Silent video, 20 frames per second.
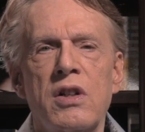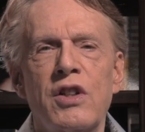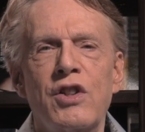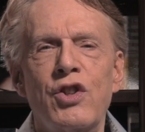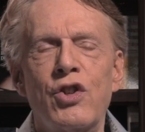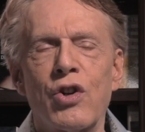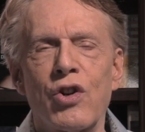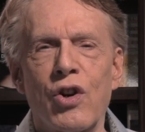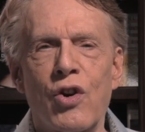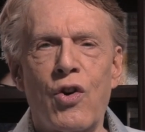
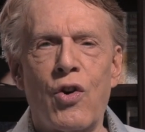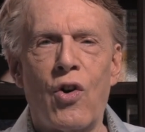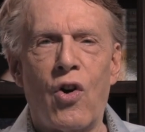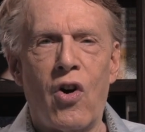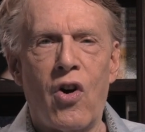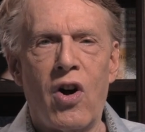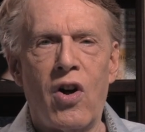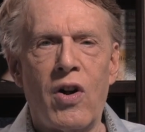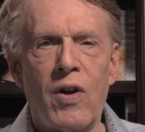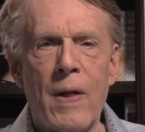your
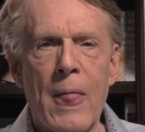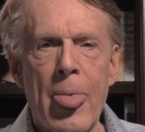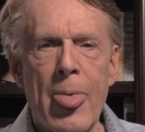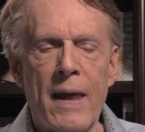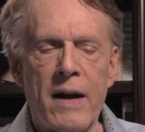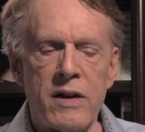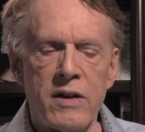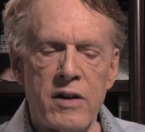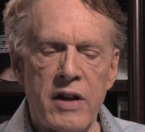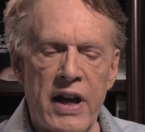call
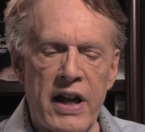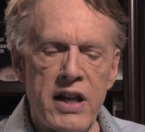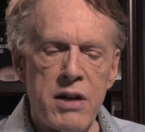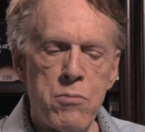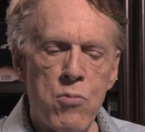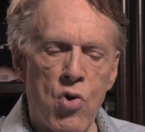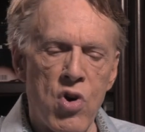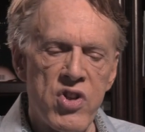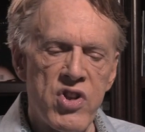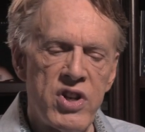any
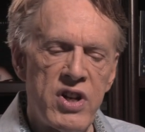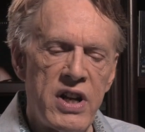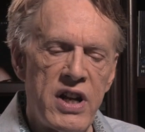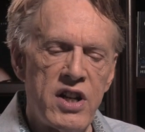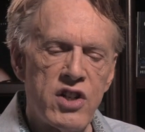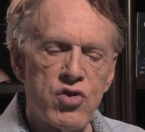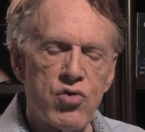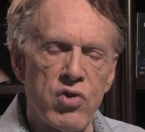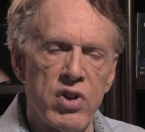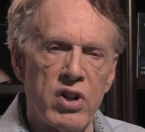more than
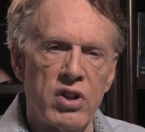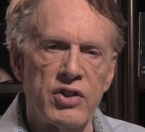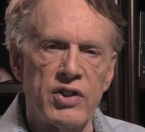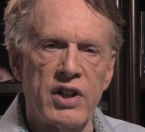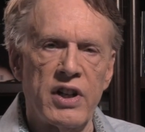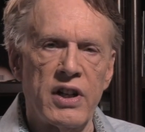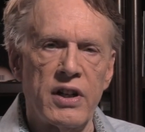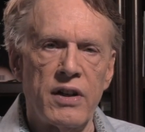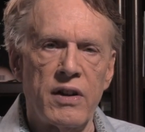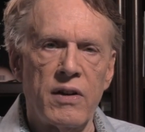Israel
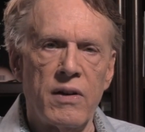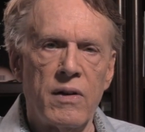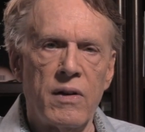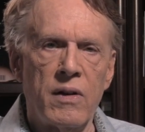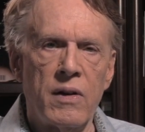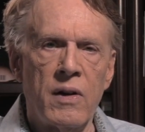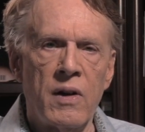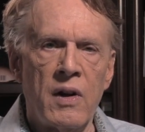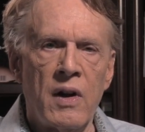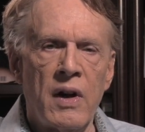did.
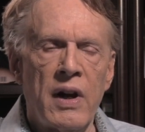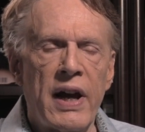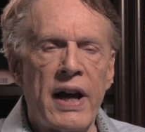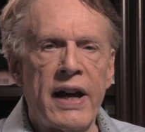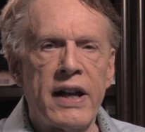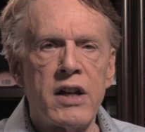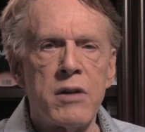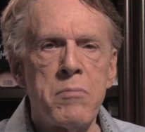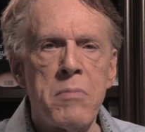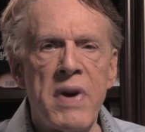
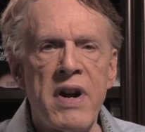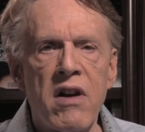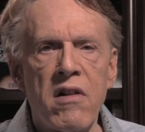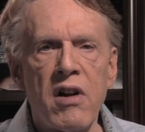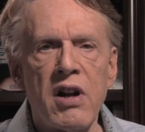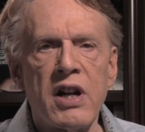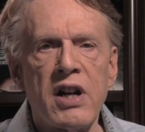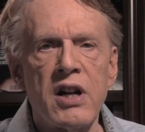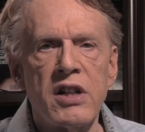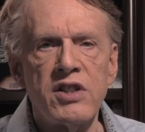And
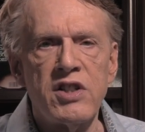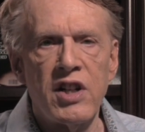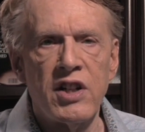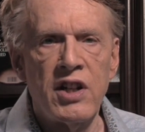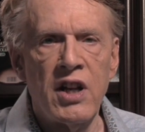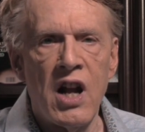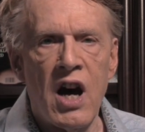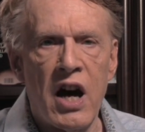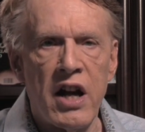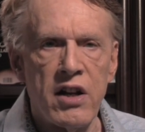America
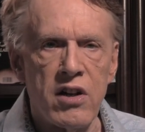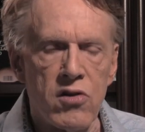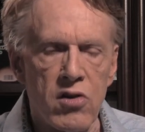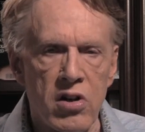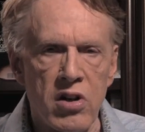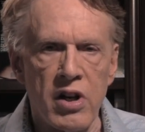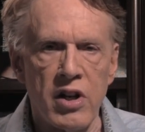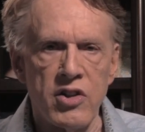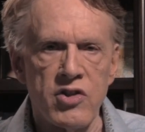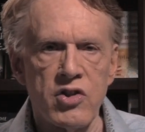did not
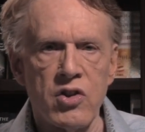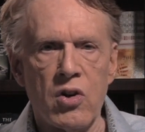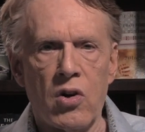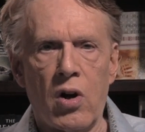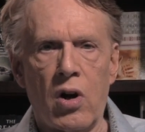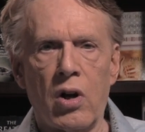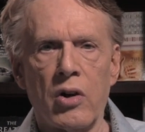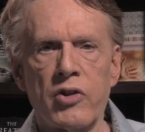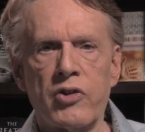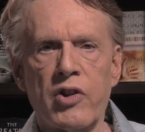earn its
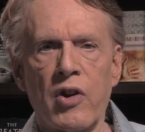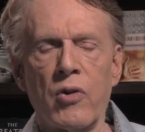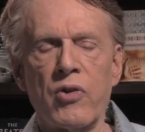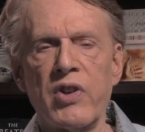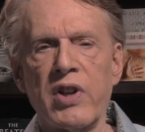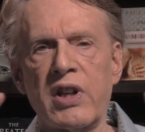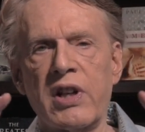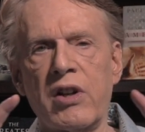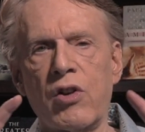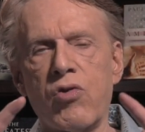call. So
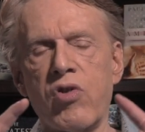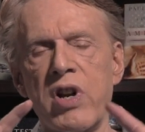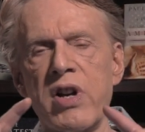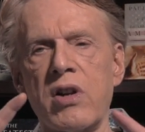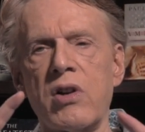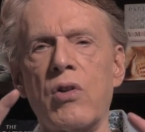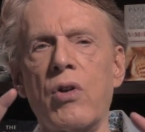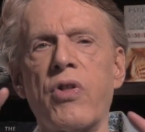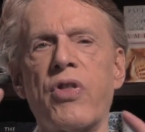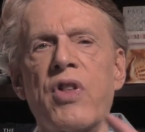the
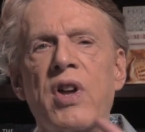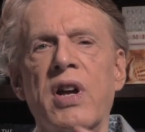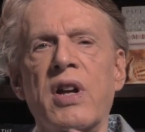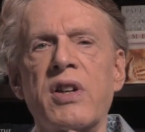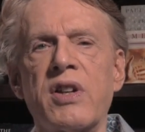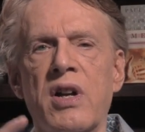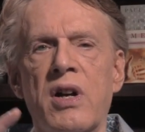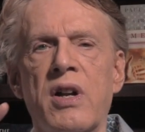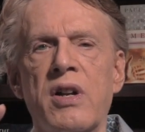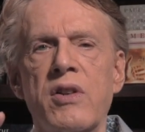critical
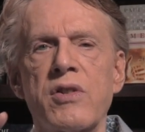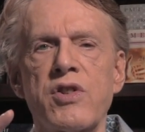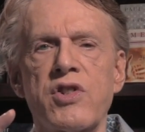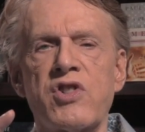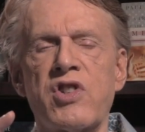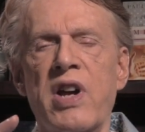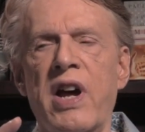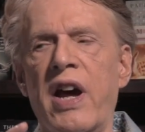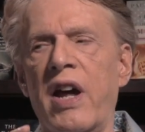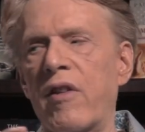thing to
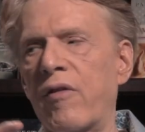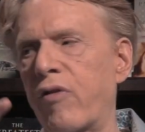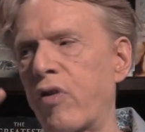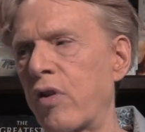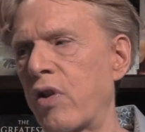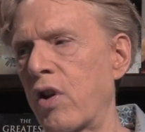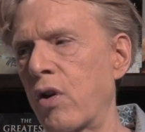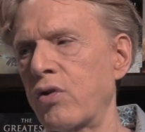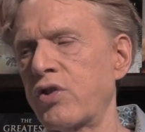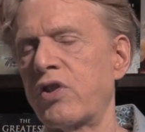understand,
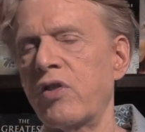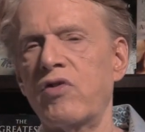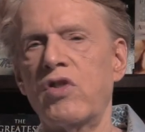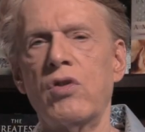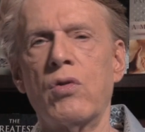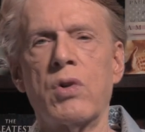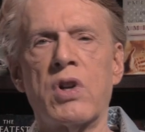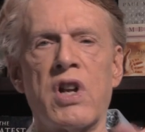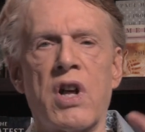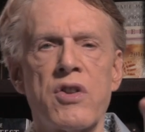for those of
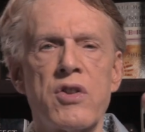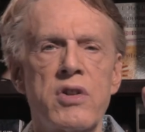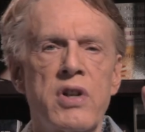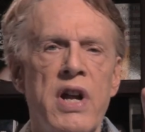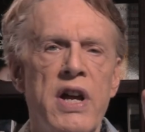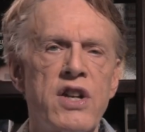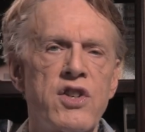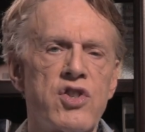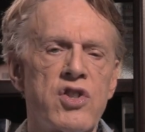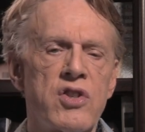you in other
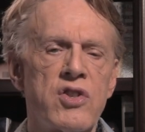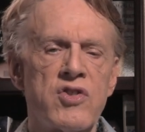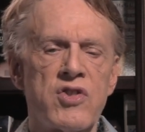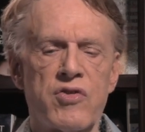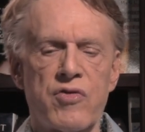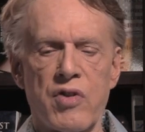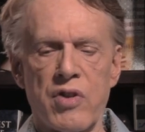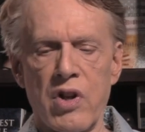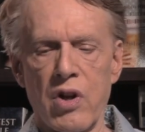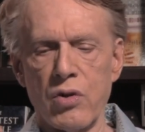nations,
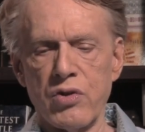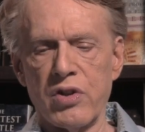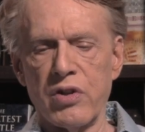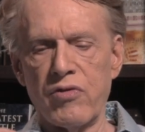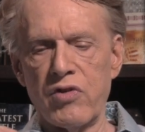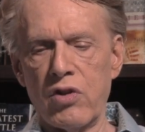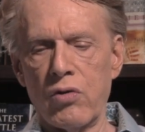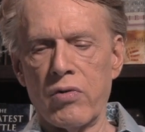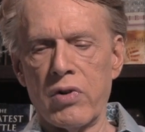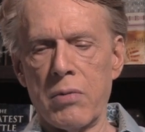for those
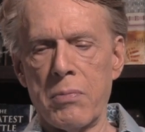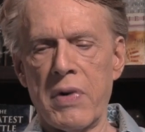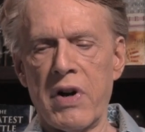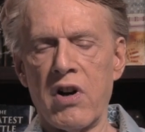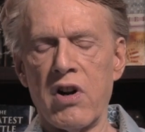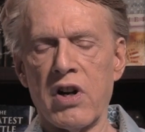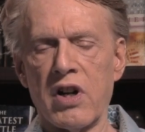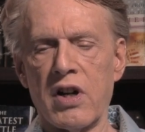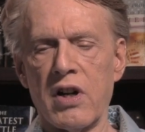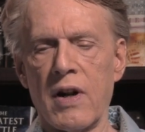of you in
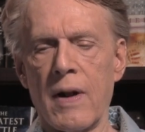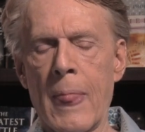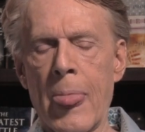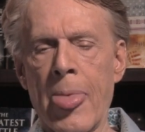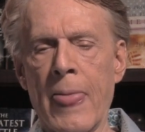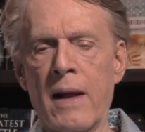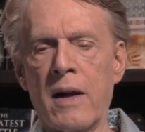America,